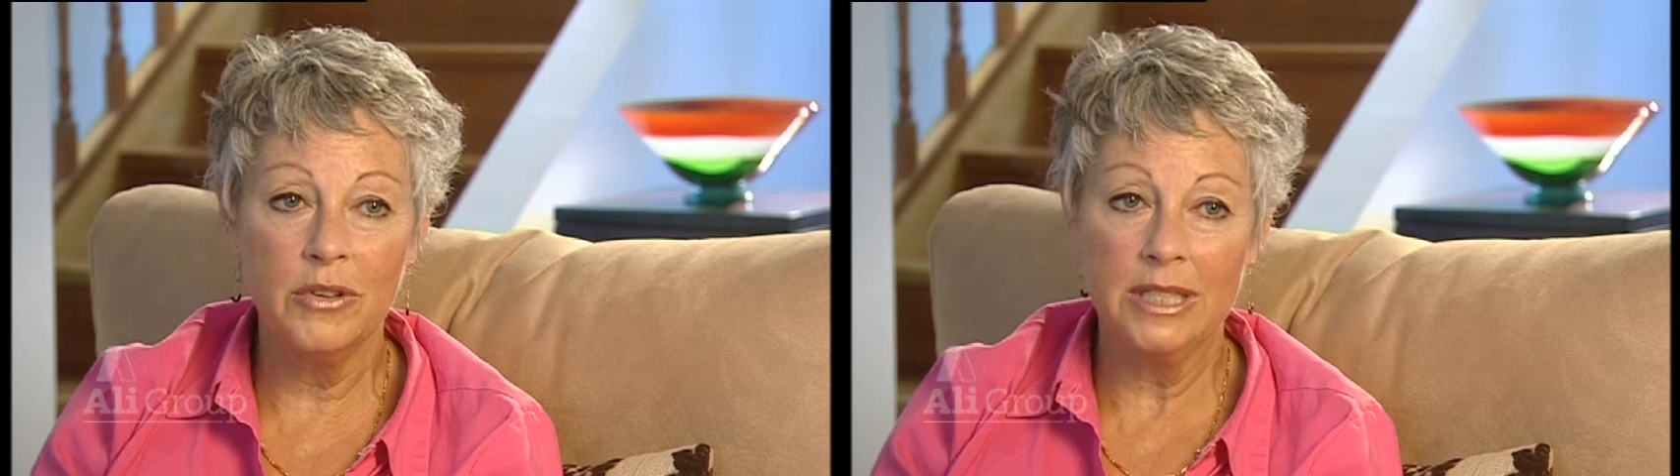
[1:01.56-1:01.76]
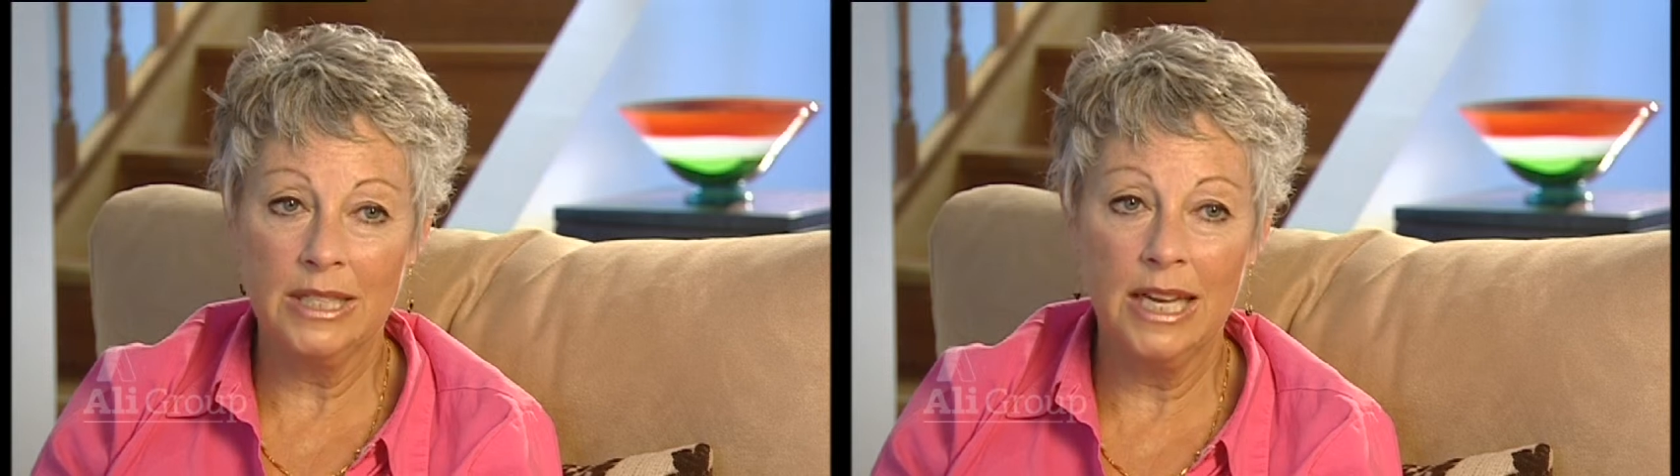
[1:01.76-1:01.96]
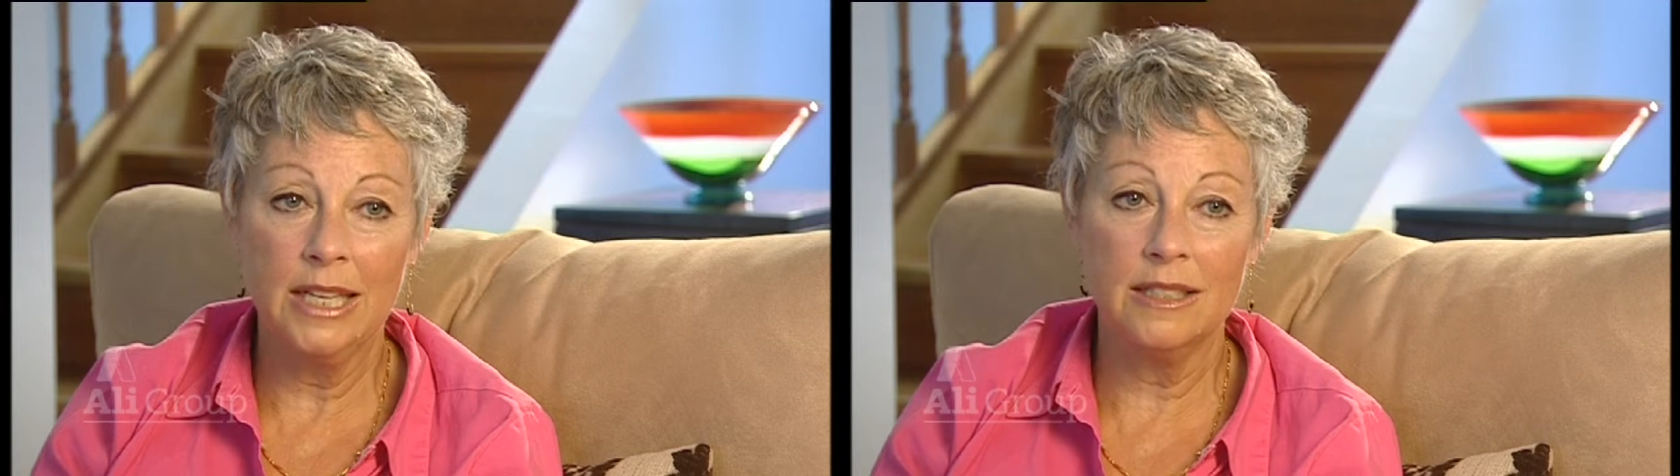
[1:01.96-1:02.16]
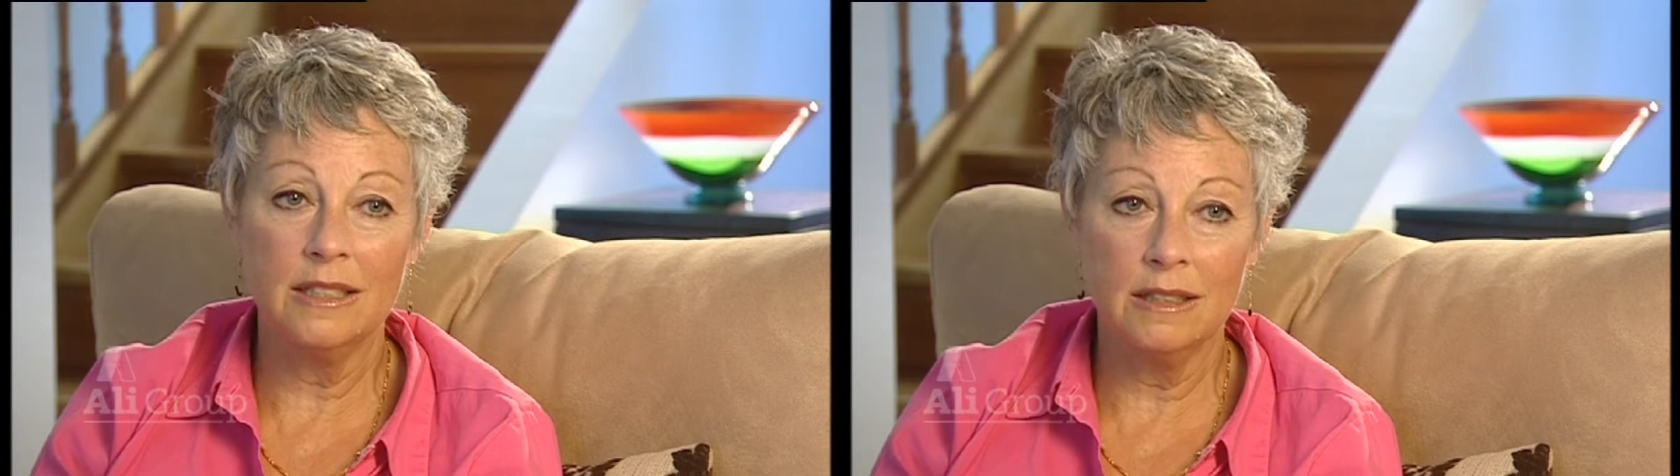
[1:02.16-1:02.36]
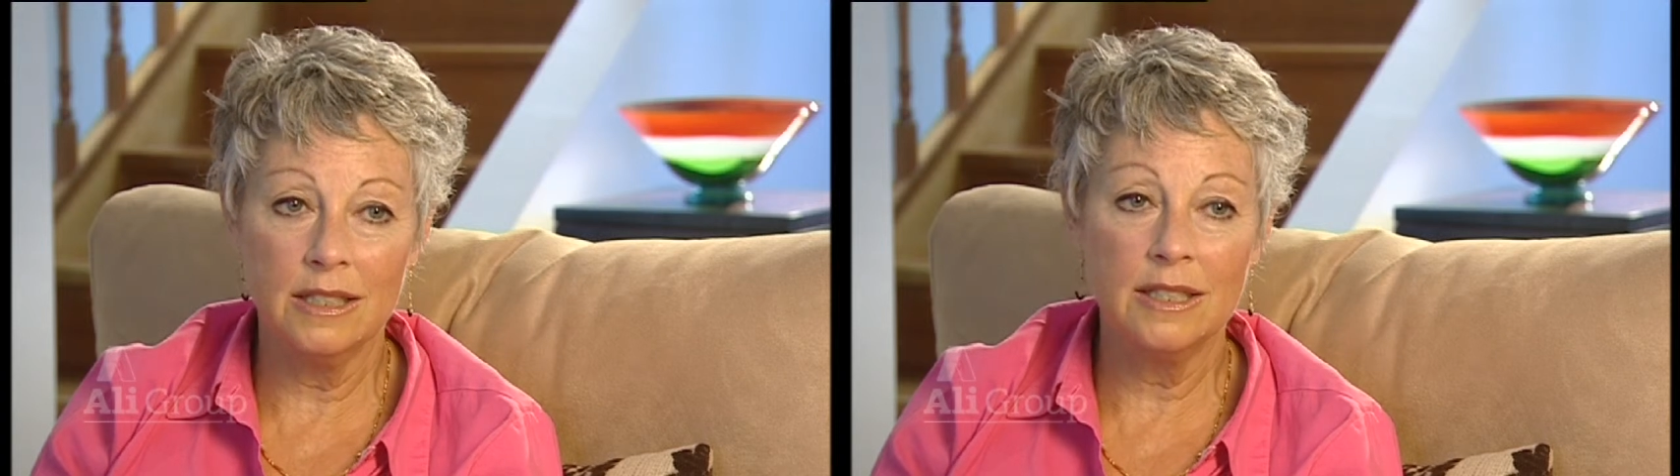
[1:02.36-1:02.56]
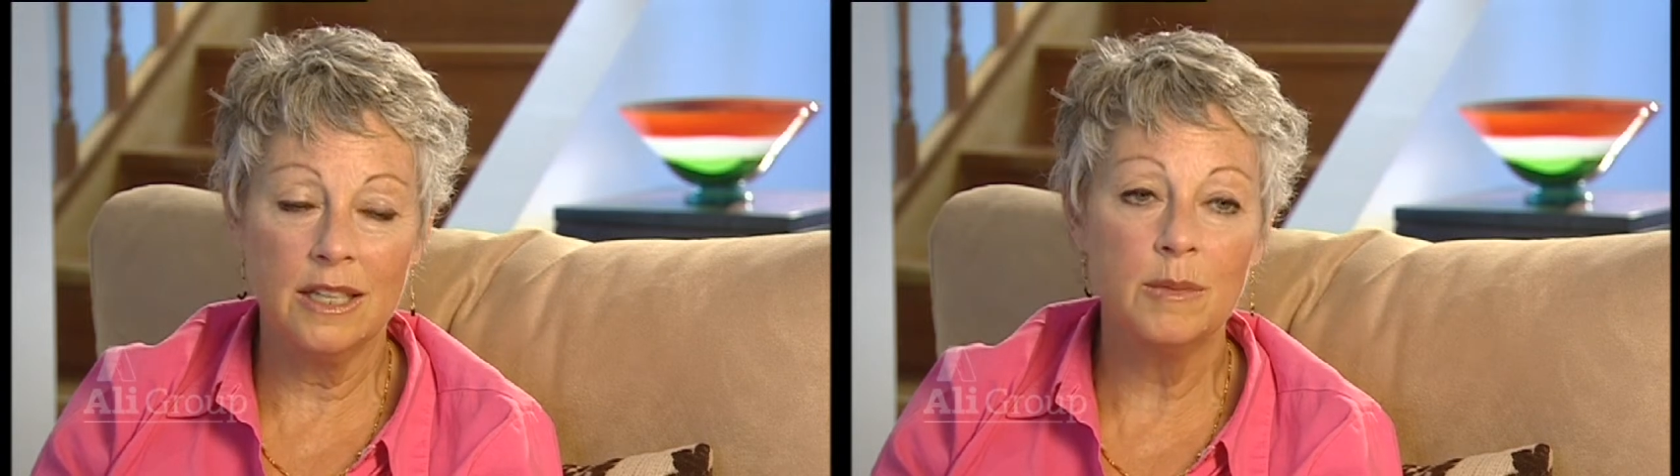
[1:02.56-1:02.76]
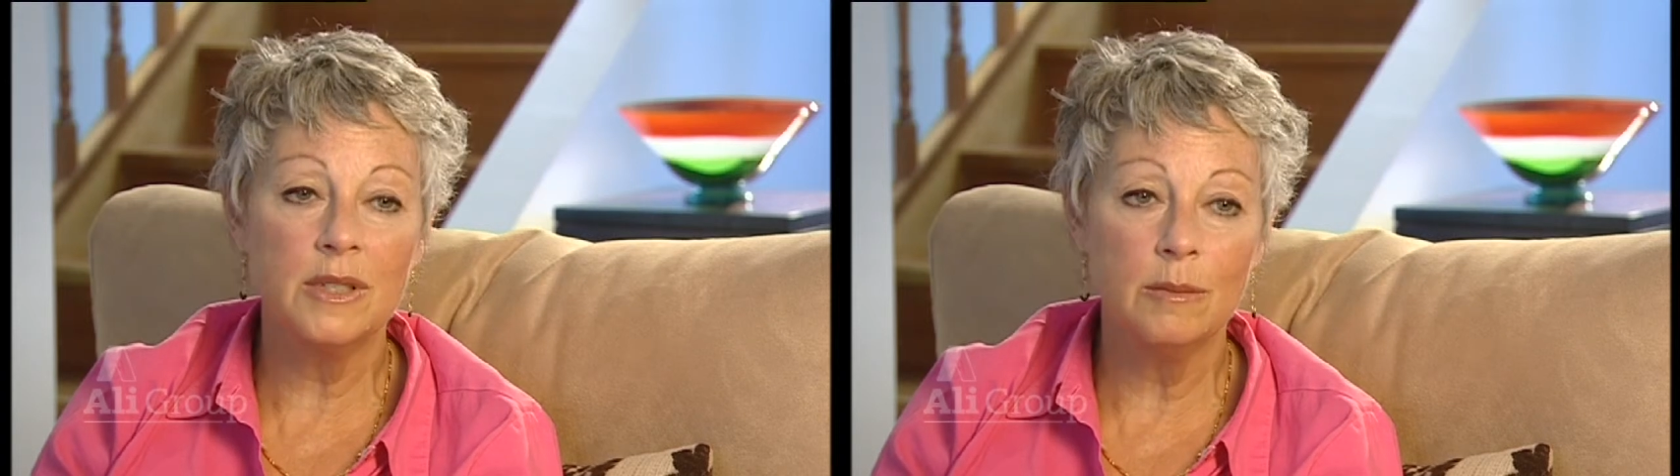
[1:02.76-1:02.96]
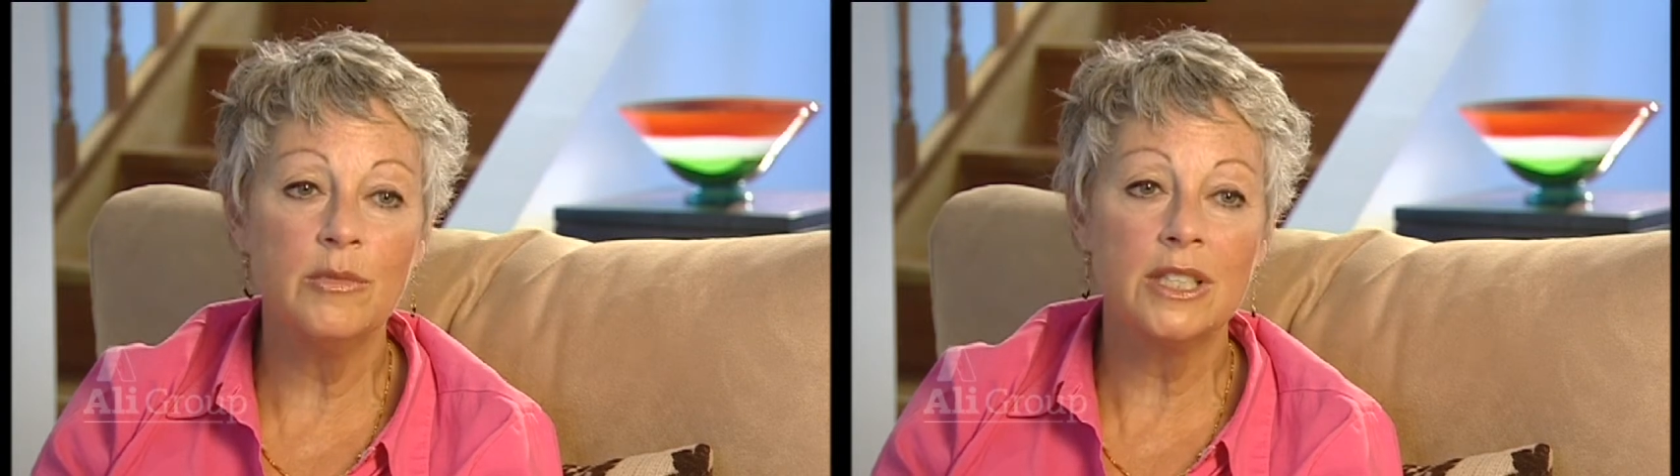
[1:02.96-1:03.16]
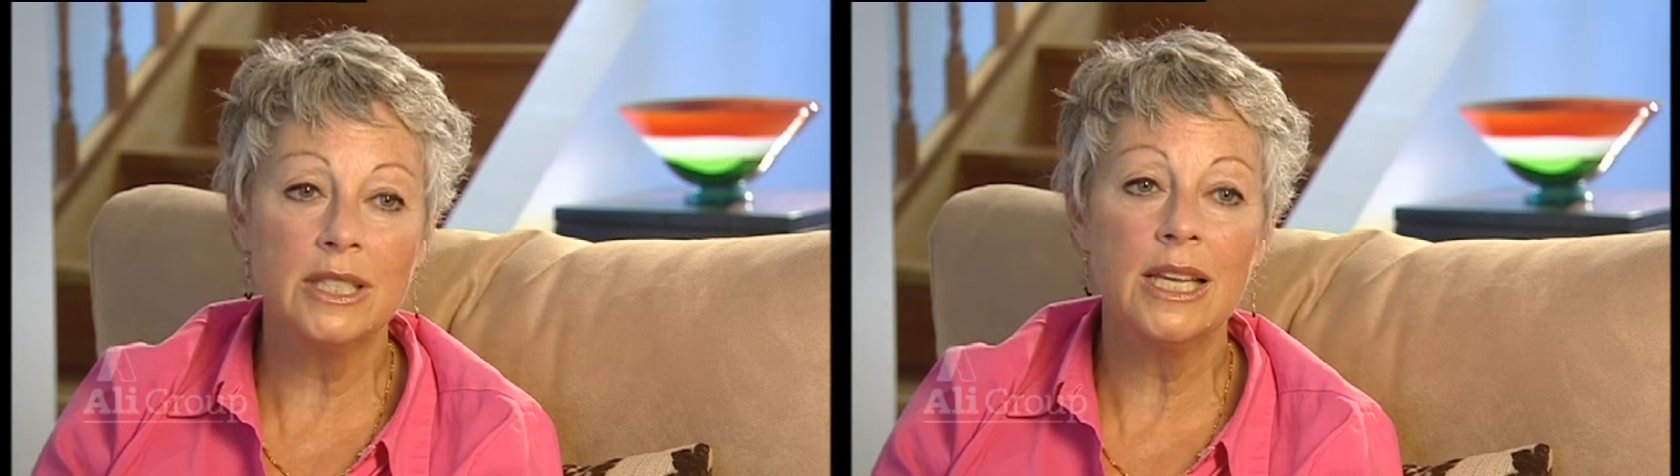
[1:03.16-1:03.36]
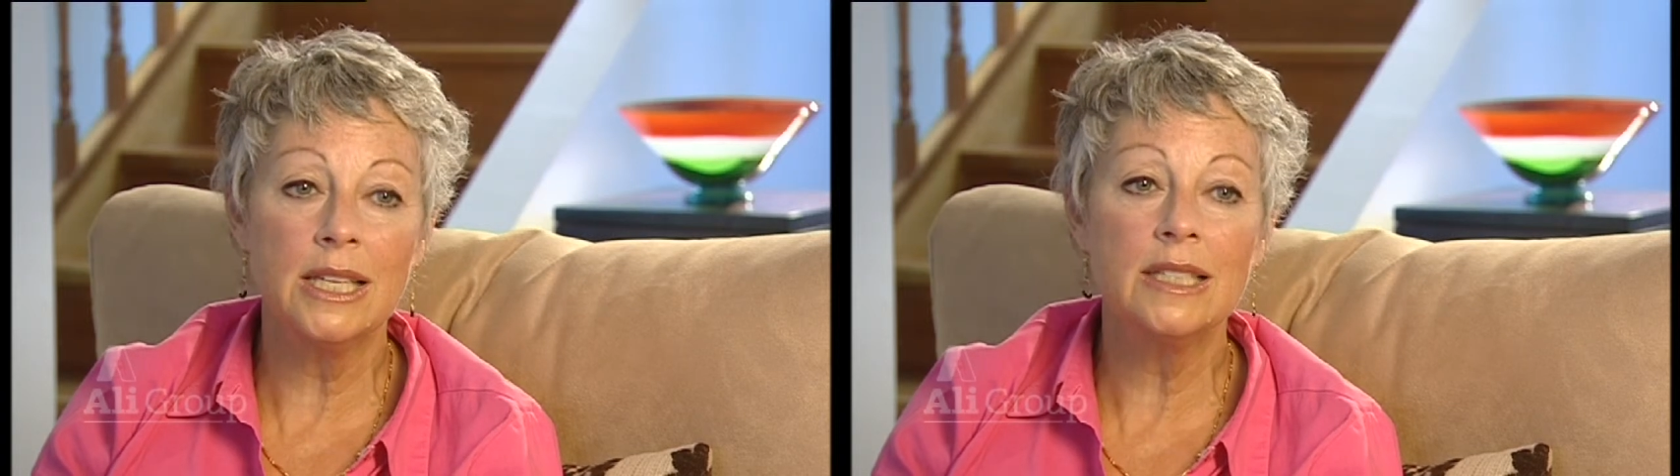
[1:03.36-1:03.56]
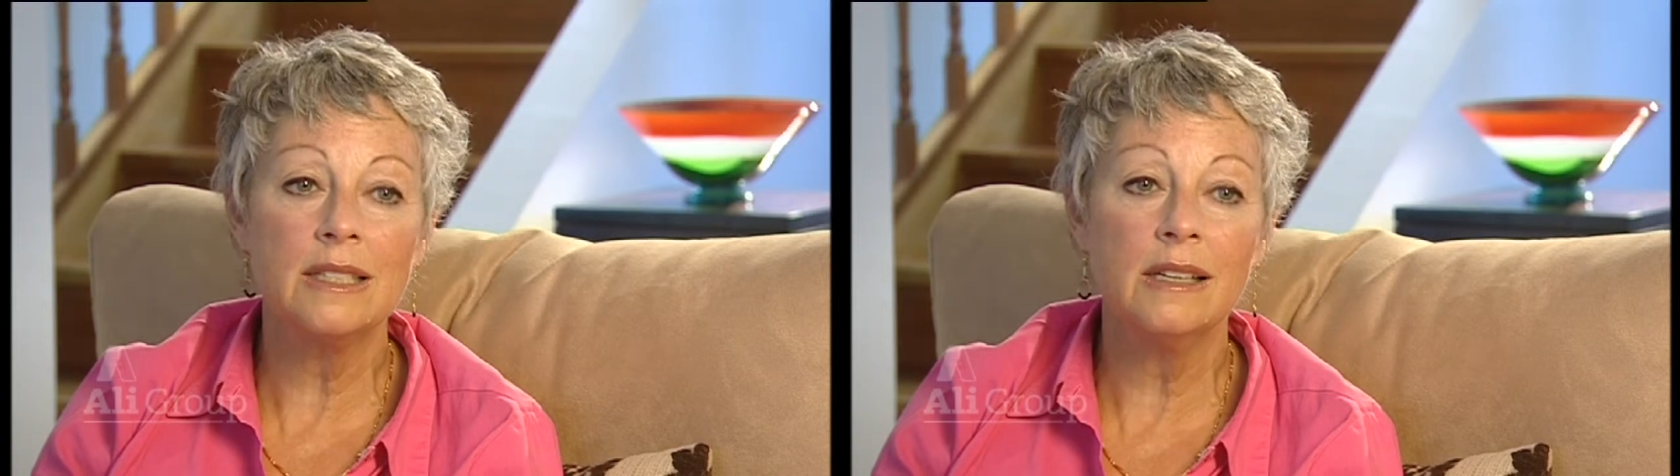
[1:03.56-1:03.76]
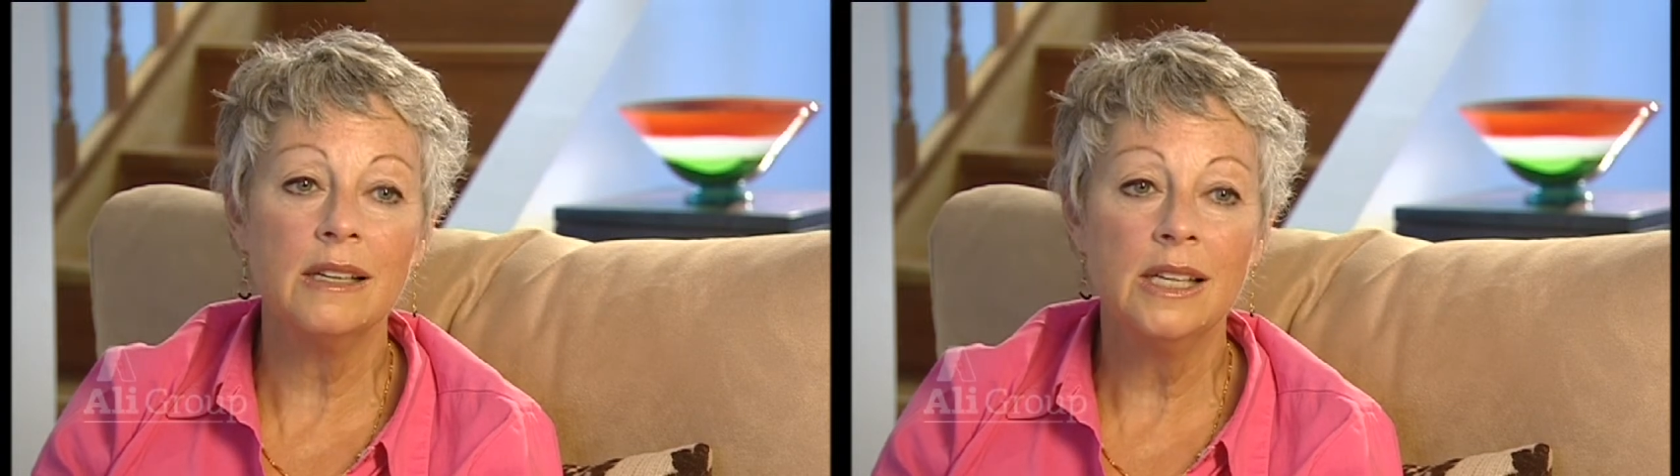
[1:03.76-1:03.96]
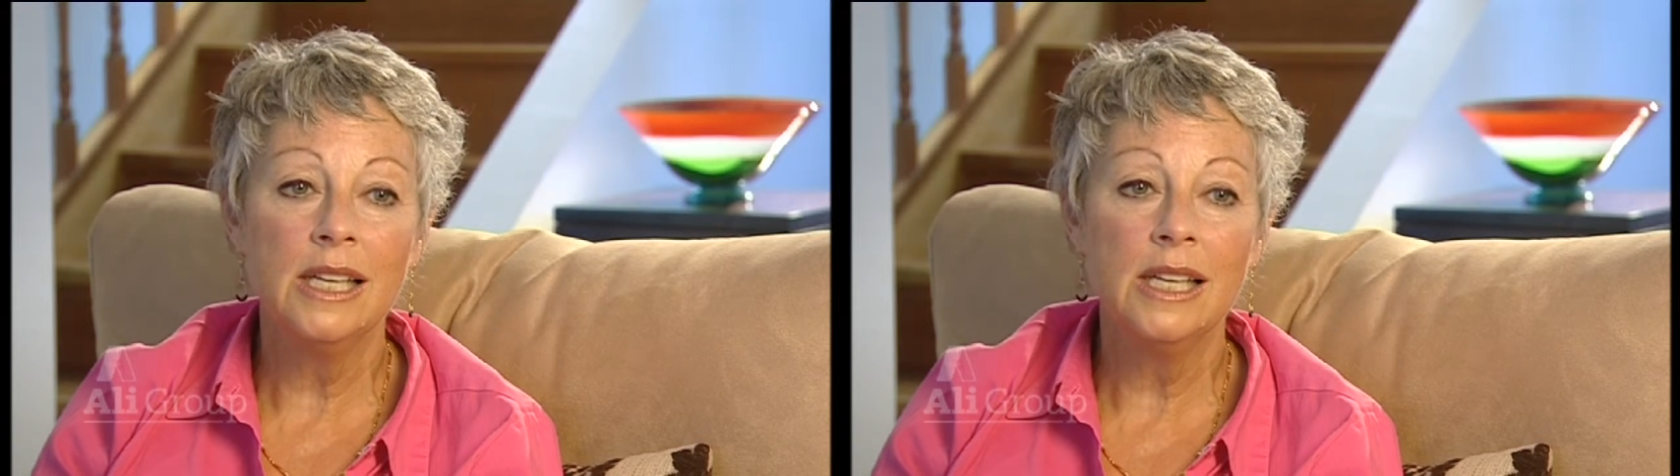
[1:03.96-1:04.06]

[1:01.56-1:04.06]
breast cancer, the steps in breast cancer,